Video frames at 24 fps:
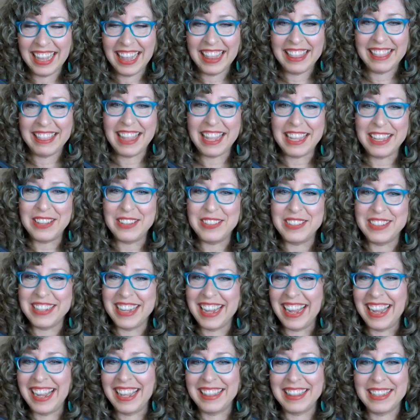Thank you,
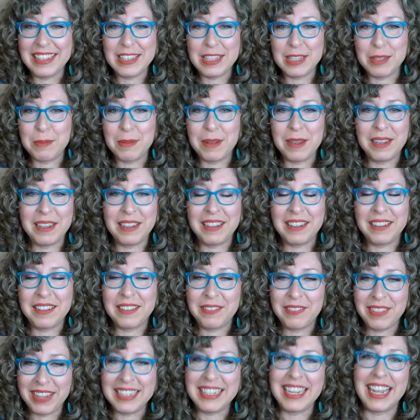Jay. This has been
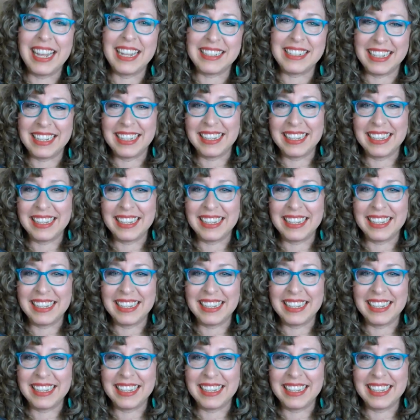fantastic.